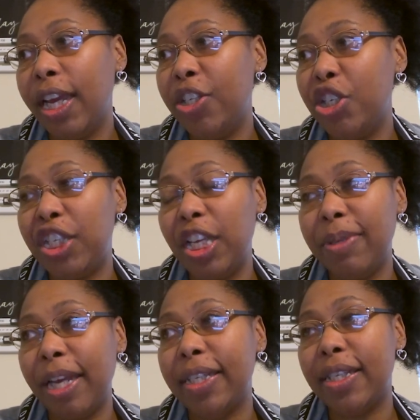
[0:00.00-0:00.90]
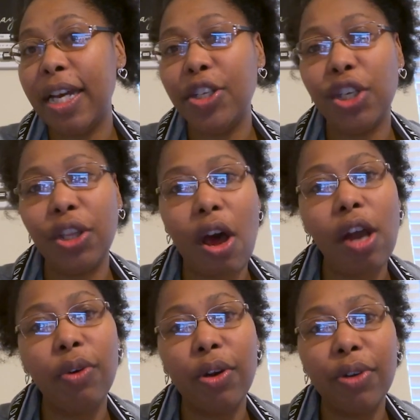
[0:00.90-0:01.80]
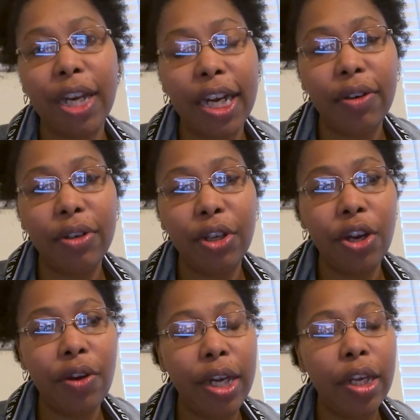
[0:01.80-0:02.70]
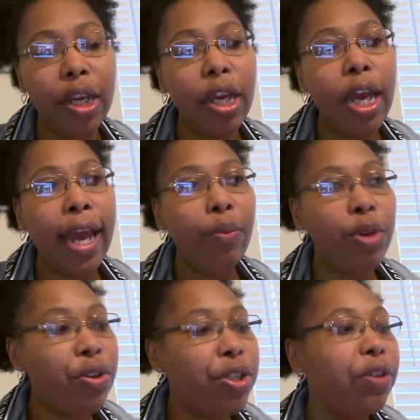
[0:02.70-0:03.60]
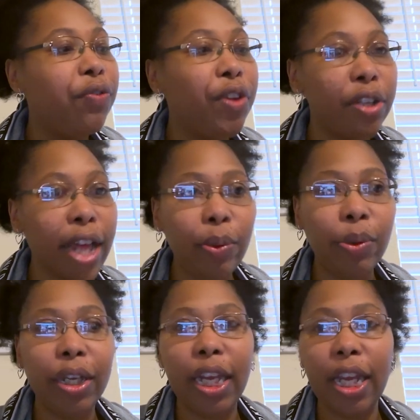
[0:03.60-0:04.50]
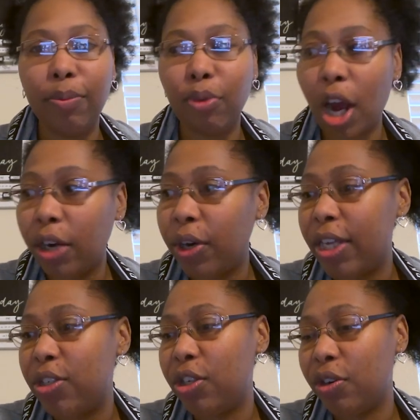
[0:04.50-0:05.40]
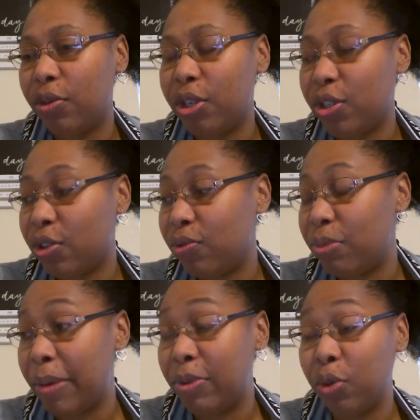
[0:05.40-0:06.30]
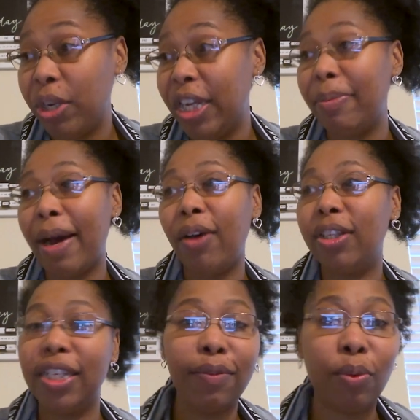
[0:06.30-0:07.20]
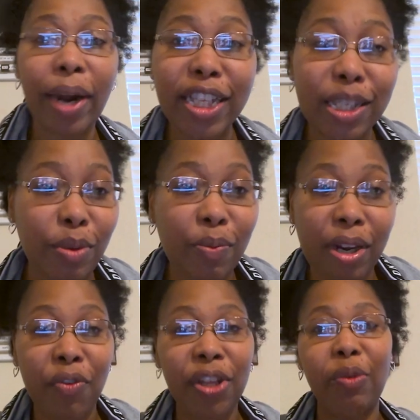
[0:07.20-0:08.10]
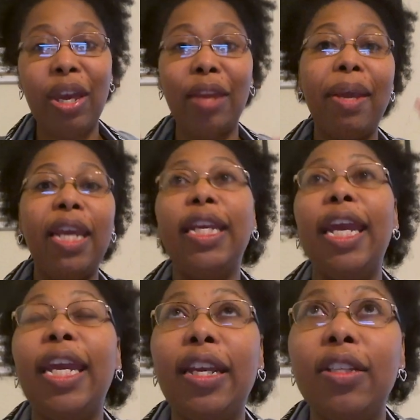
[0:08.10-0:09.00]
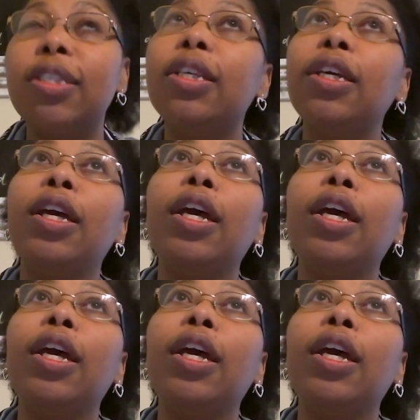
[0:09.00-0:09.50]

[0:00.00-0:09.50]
it just seems like such a long road now, and we used to feel like we were getting progress. We used to be able to read about the civil rights movement and feel like we had made gains.